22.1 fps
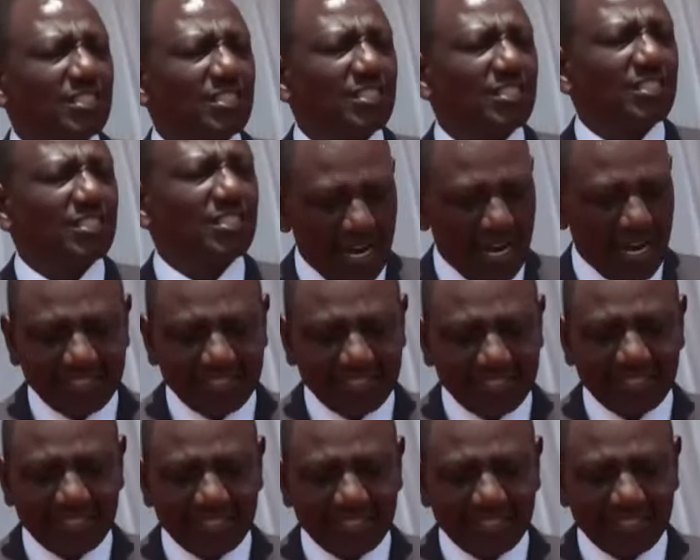
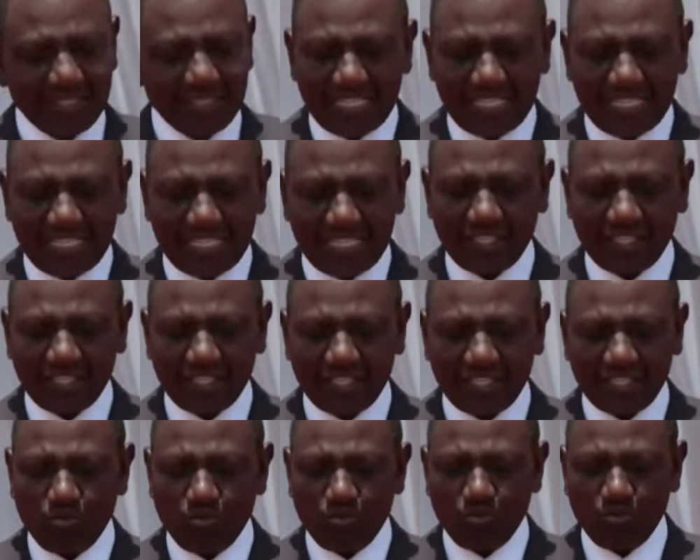equipped
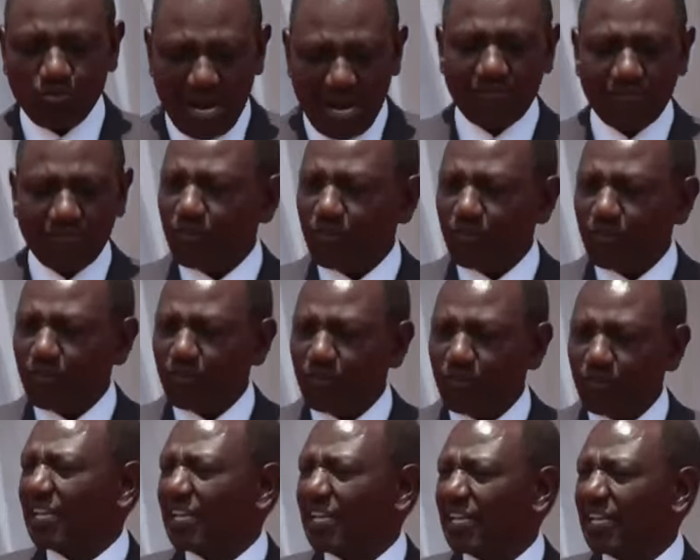TVET in
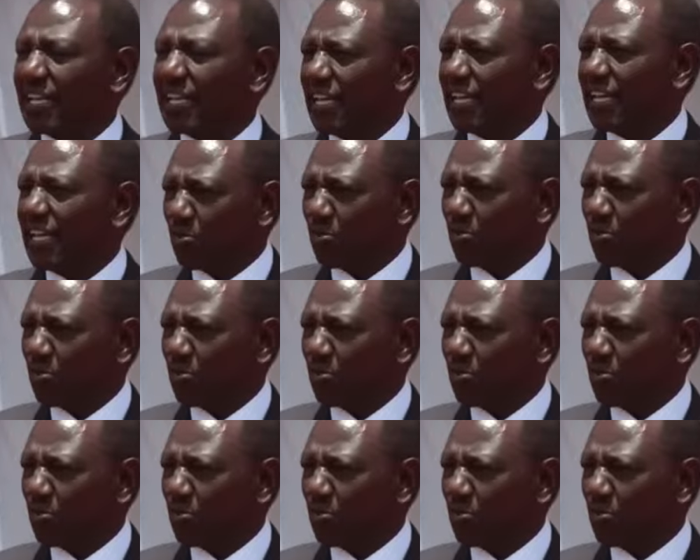the next 3